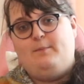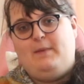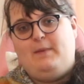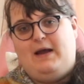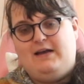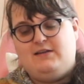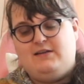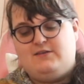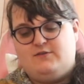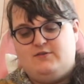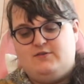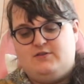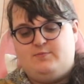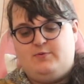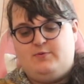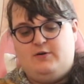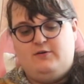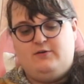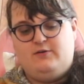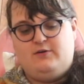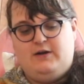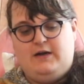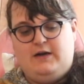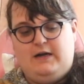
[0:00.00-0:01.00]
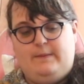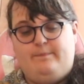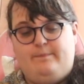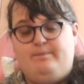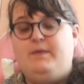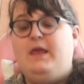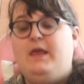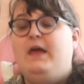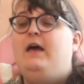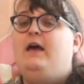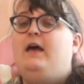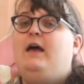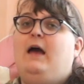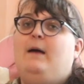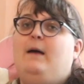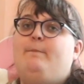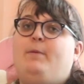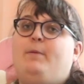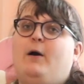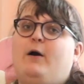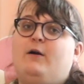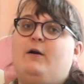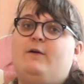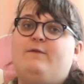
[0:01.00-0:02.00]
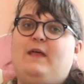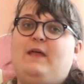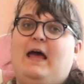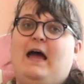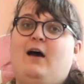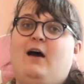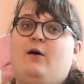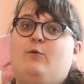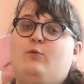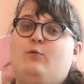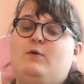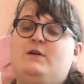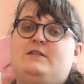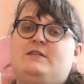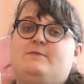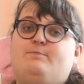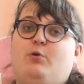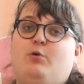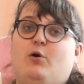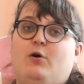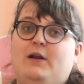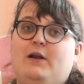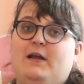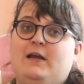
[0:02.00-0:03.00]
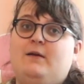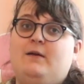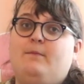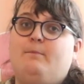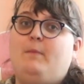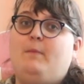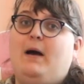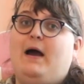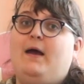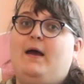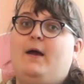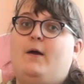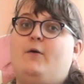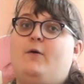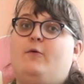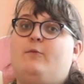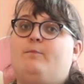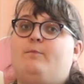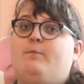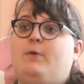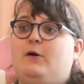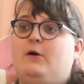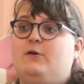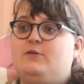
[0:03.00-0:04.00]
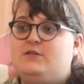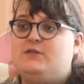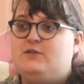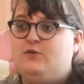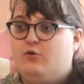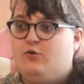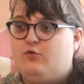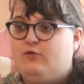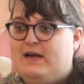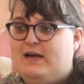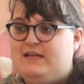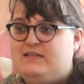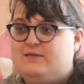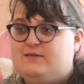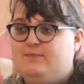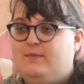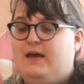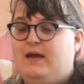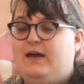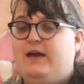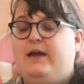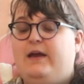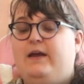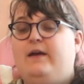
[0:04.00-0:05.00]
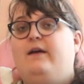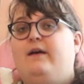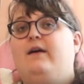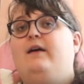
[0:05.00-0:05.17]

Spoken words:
master's program, and part of that was putting my personal resume